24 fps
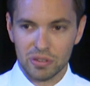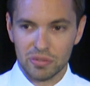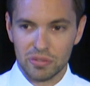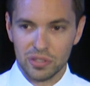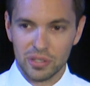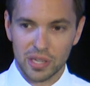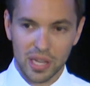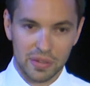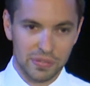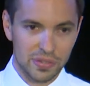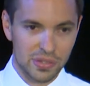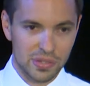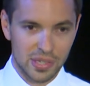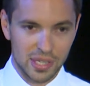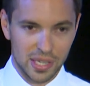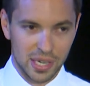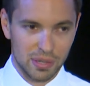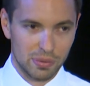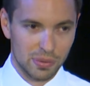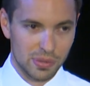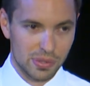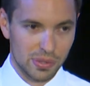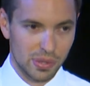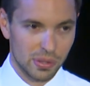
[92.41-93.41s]
if you haven't seen
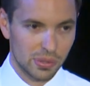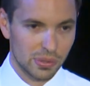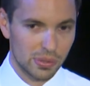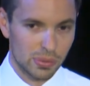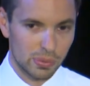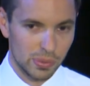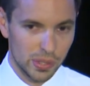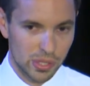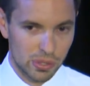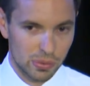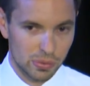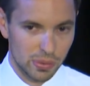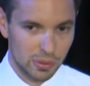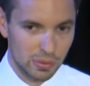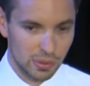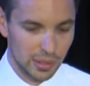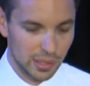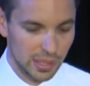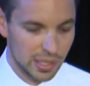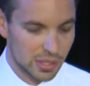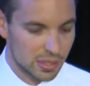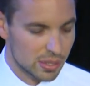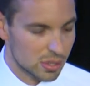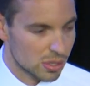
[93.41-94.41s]
our results, which were
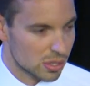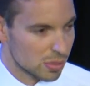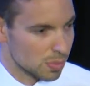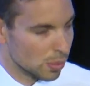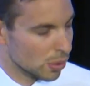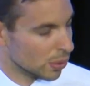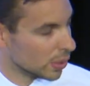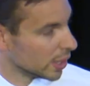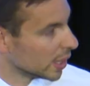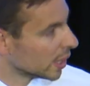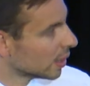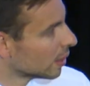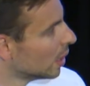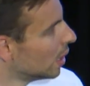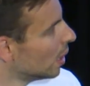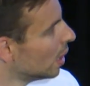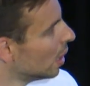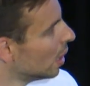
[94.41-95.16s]
released this morning.